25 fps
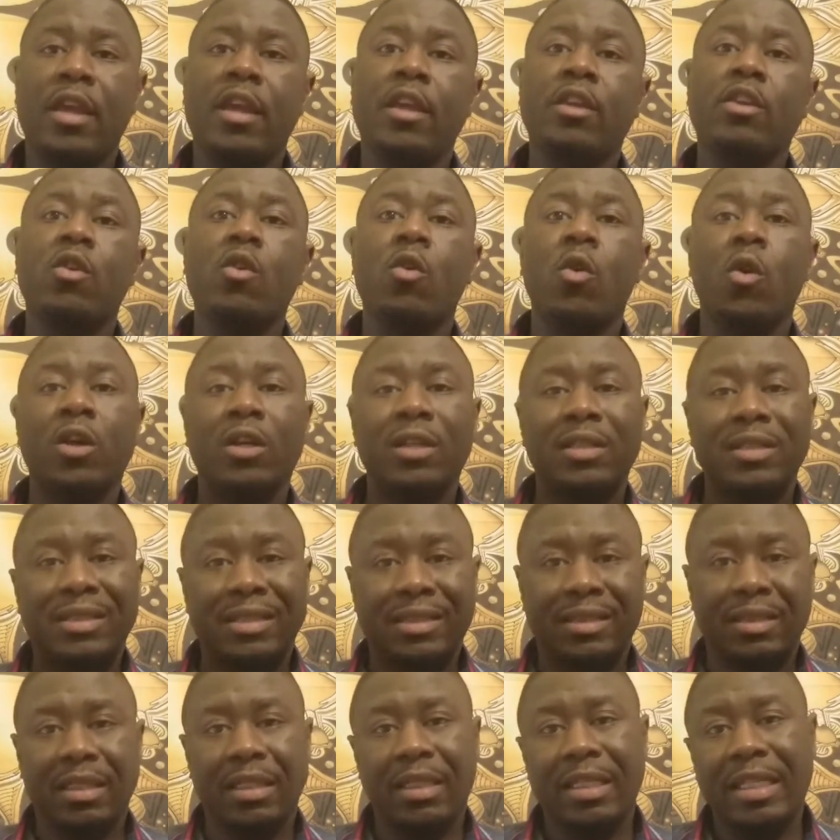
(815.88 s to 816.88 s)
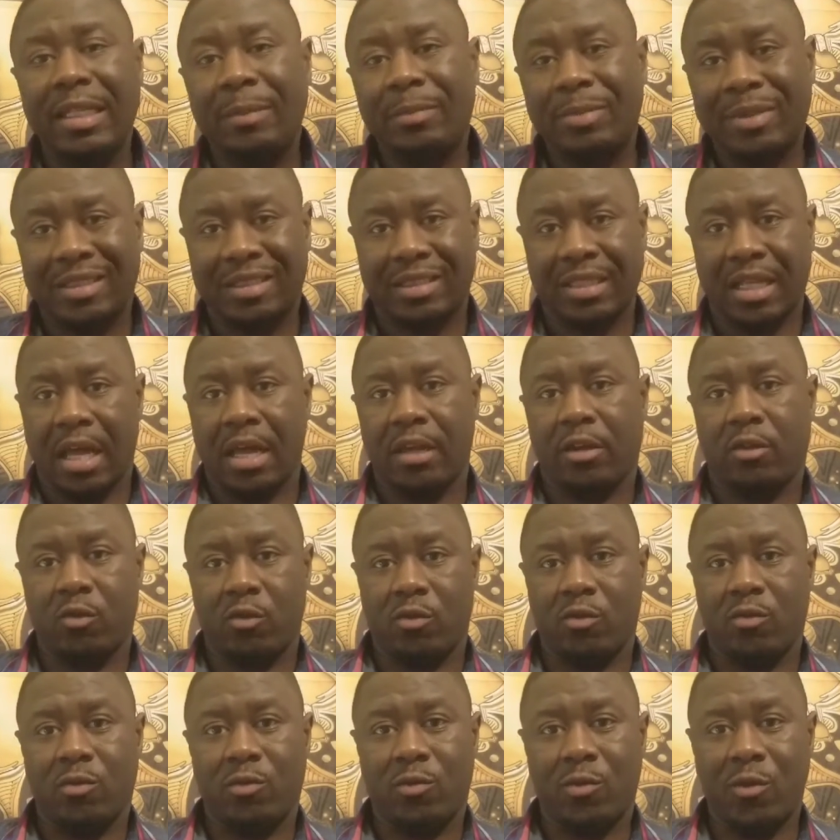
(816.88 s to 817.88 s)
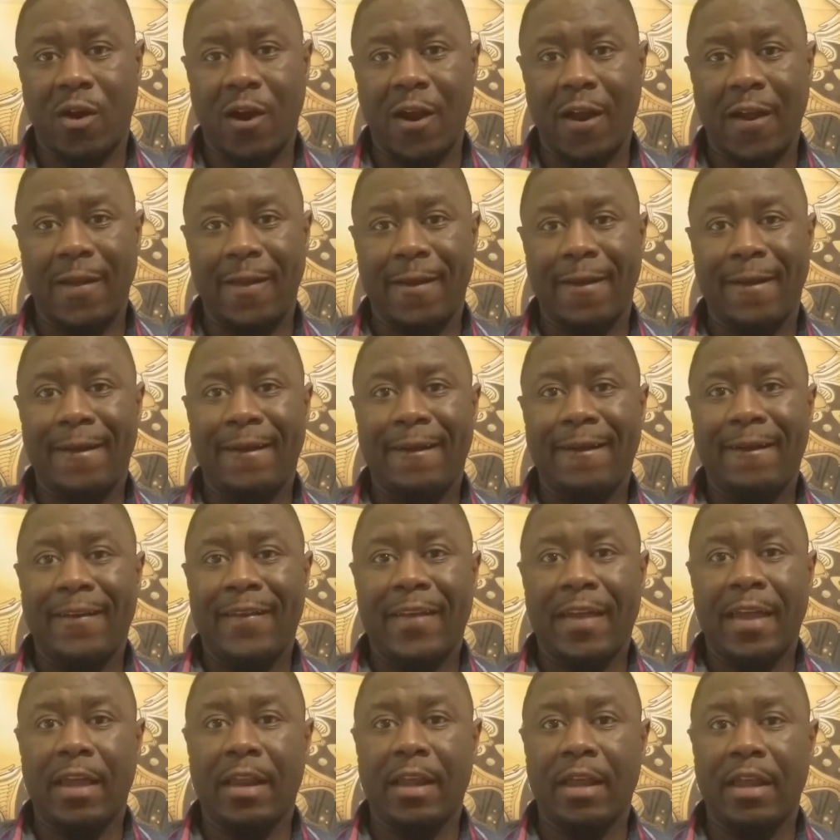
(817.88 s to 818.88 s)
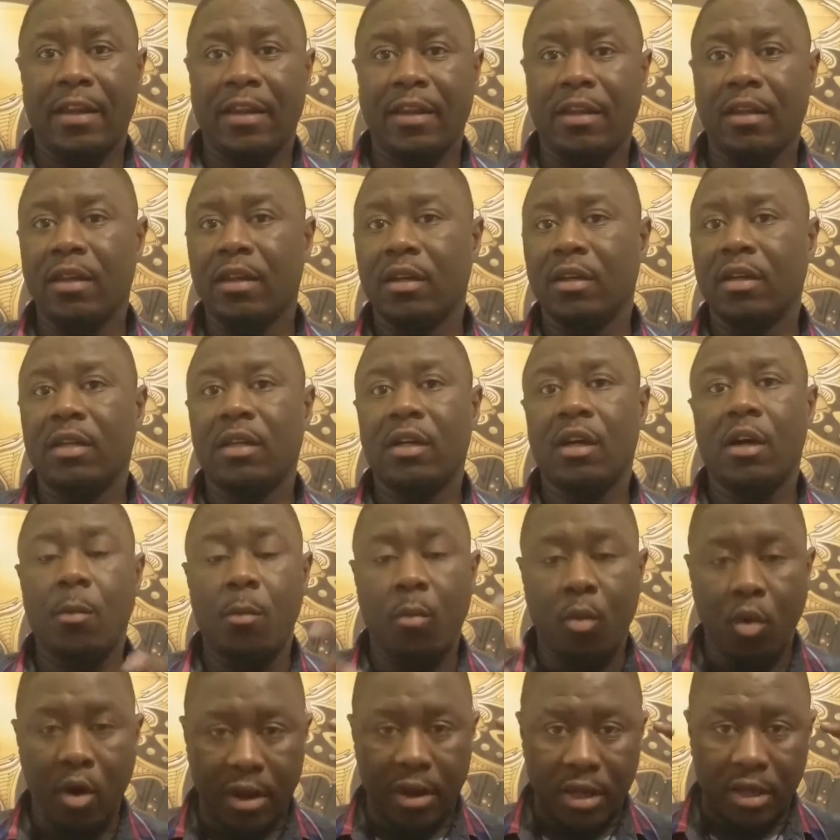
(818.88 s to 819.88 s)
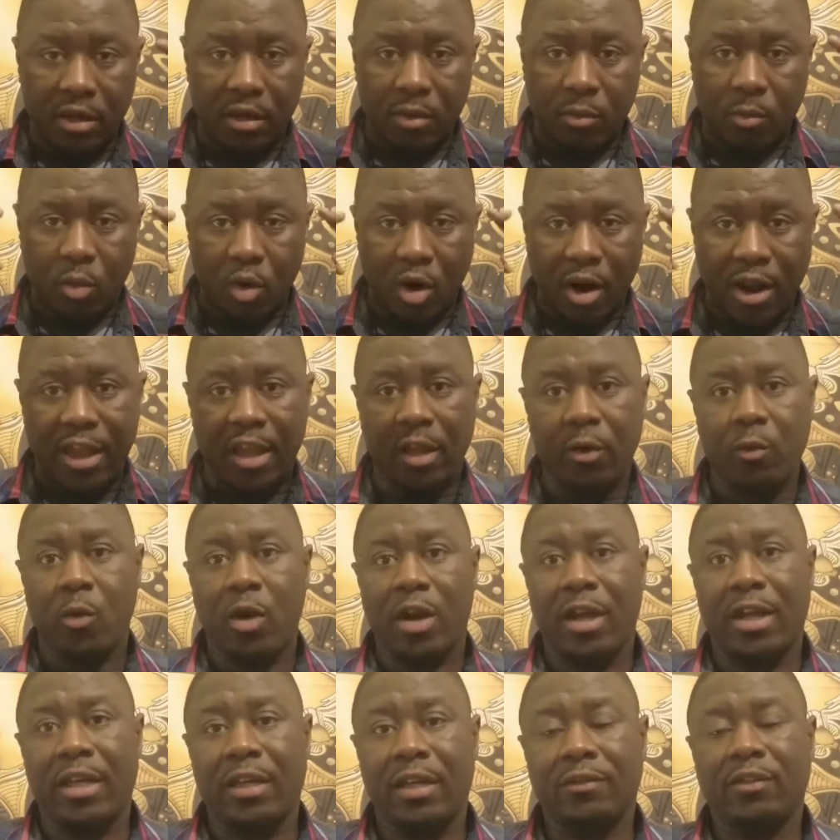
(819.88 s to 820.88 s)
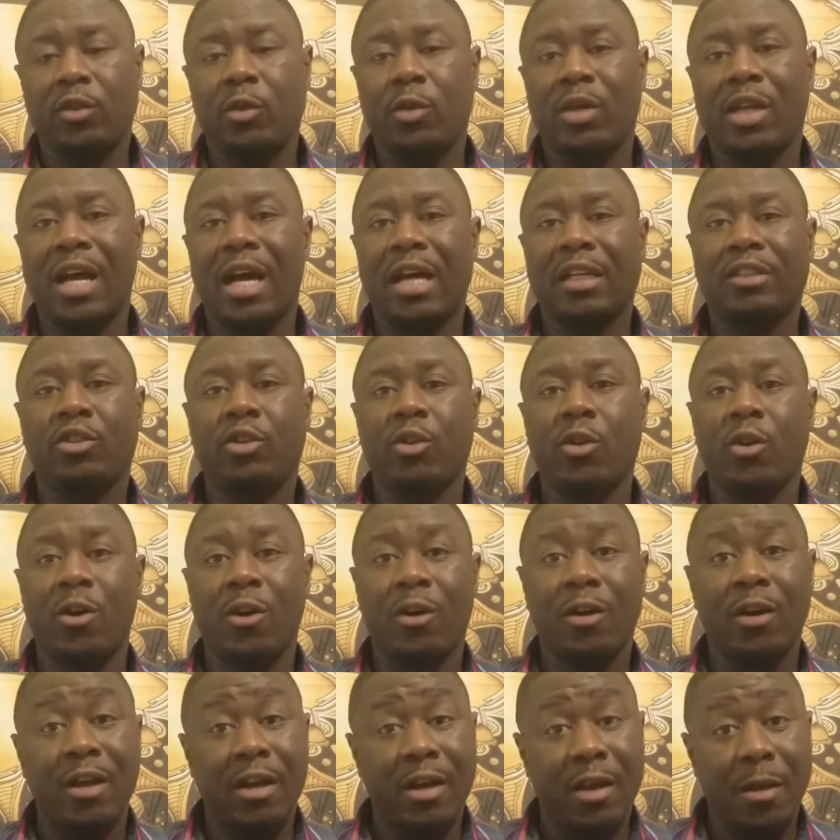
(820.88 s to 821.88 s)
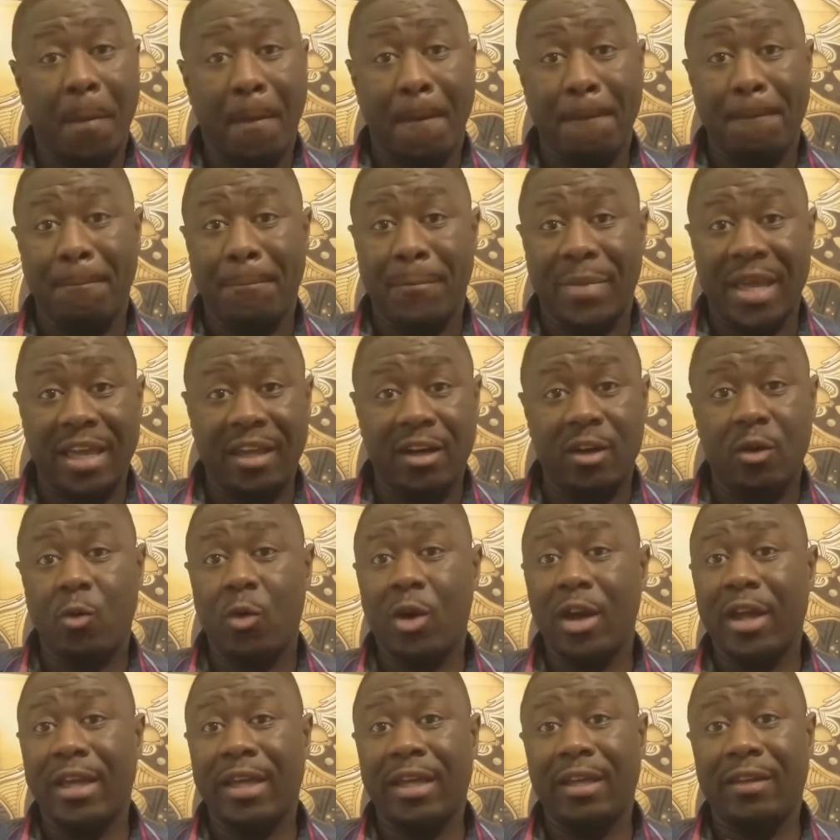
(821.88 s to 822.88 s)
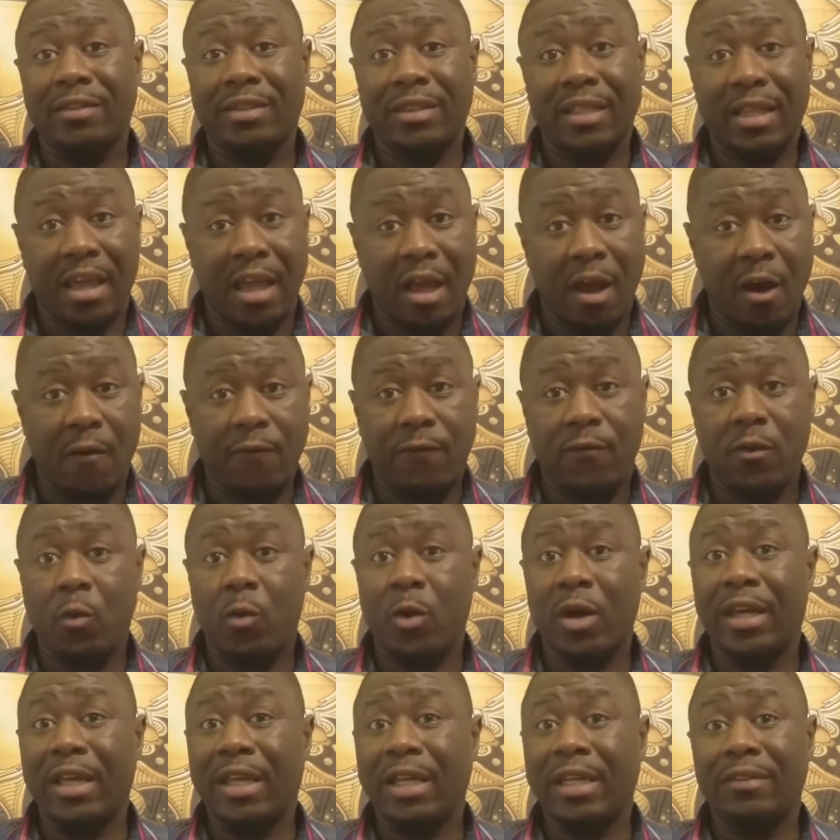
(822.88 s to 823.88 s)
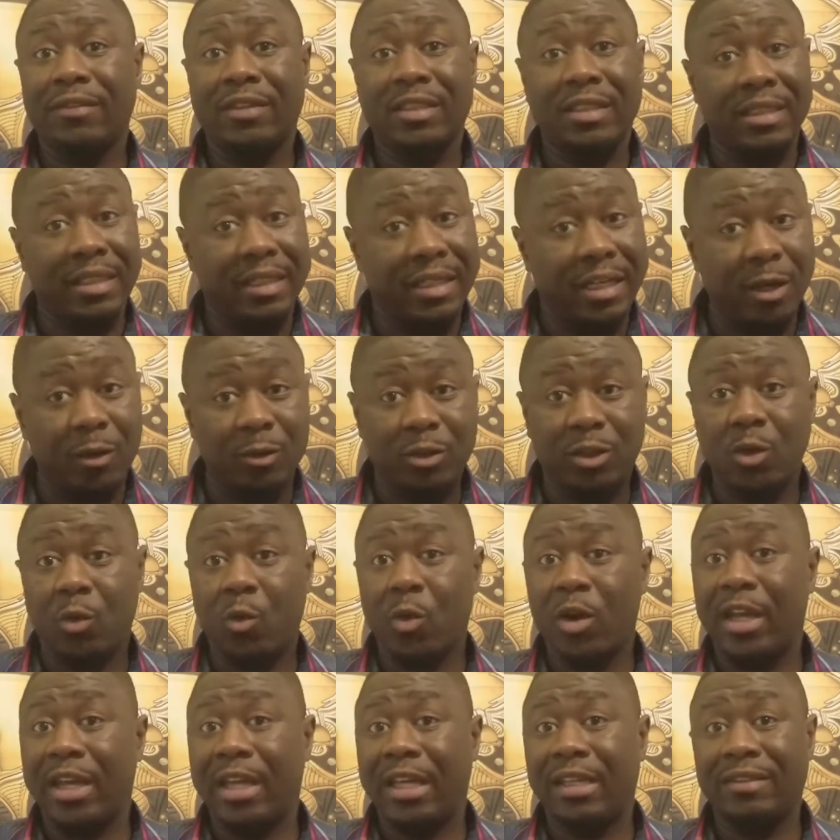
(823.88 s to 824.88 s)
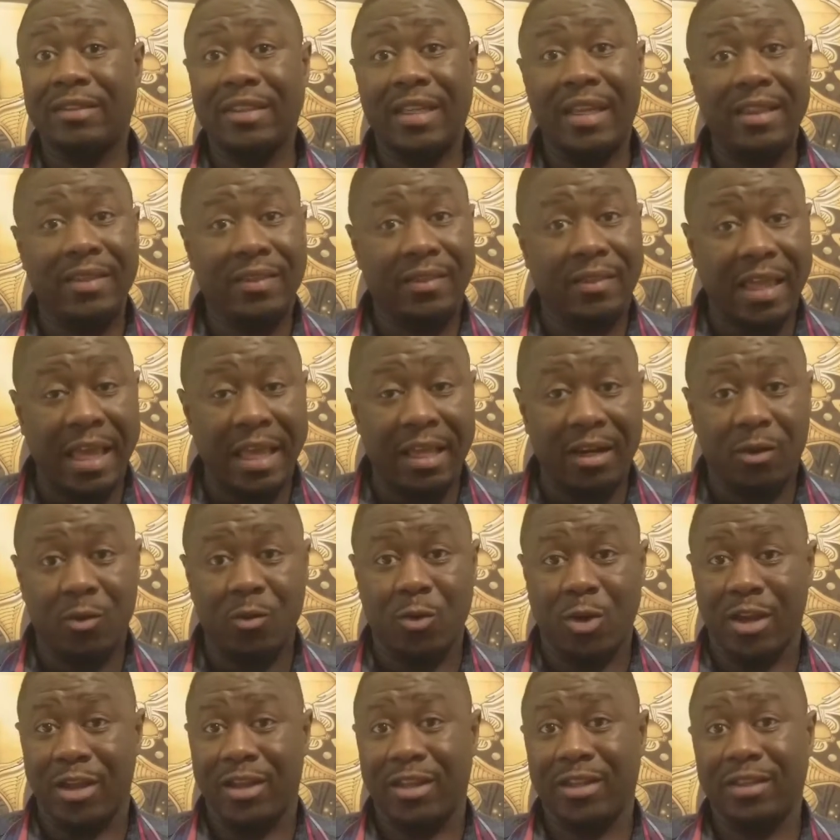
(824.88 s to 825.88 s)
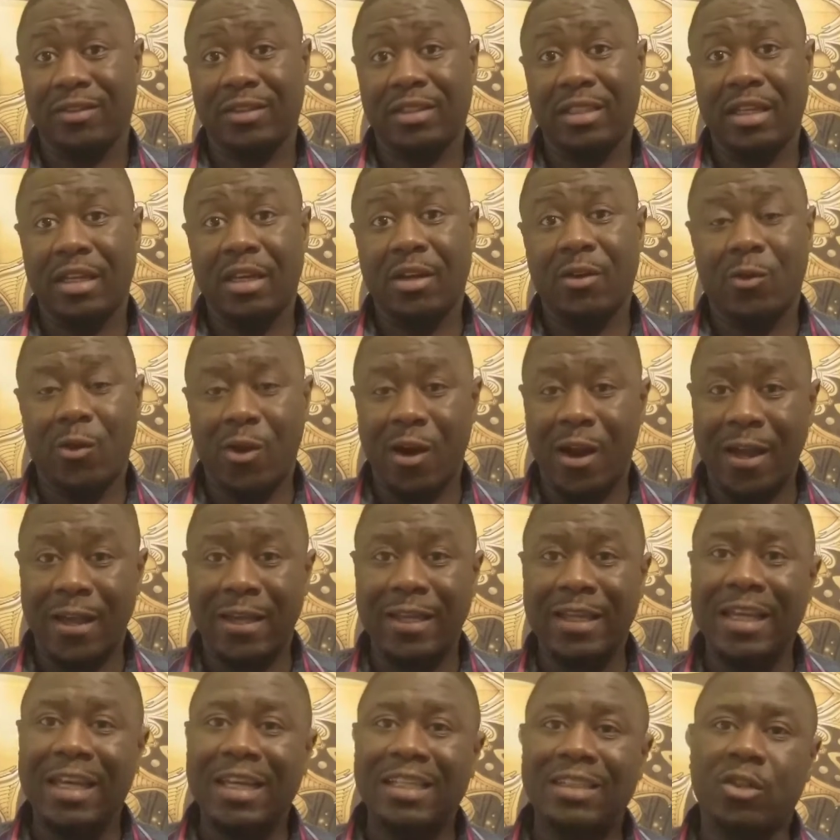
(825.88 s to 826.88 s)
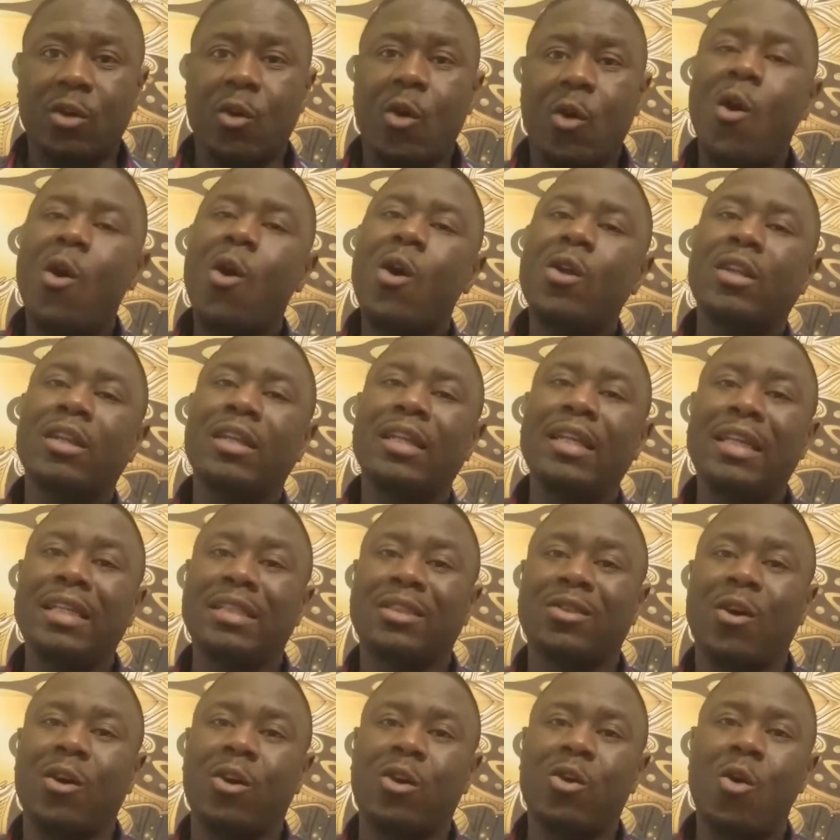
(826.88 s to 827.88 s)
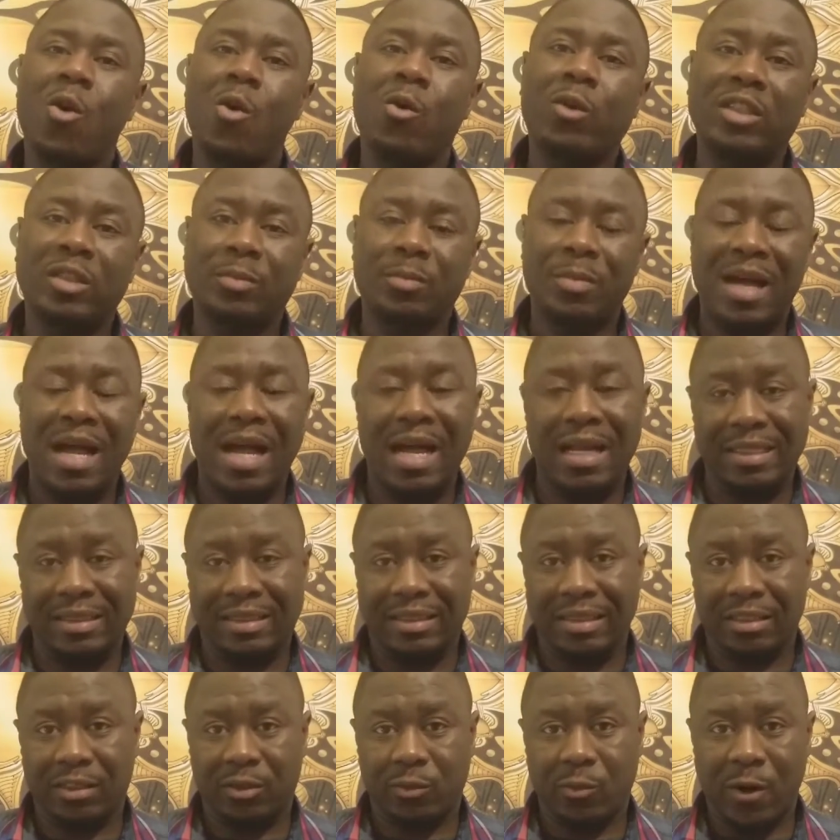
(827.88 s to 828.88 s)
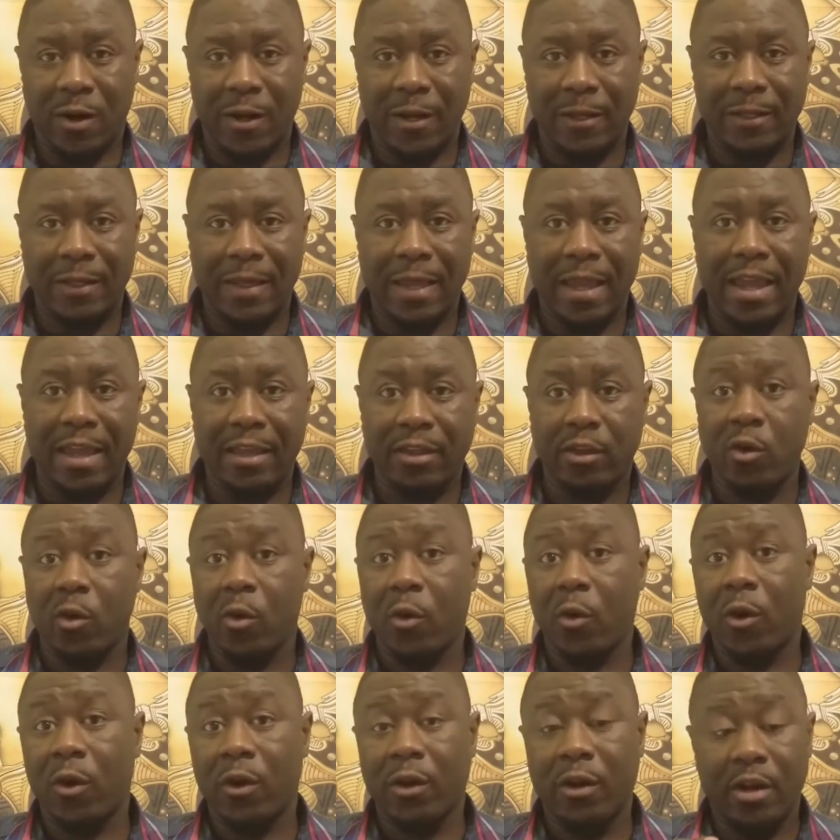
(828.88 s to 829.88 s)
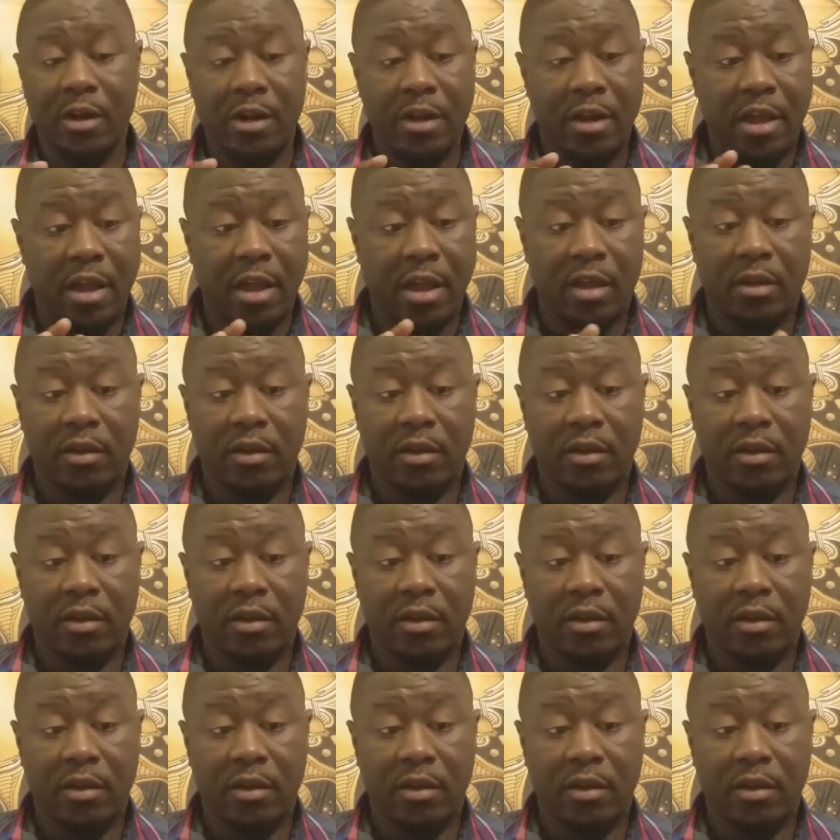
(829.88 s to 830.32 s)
In your sleep cycle, right? And in the brain waves, you got your beta waves, alpha waves, delta waves, and theta waves, right? So all of these are correspondences, right? And your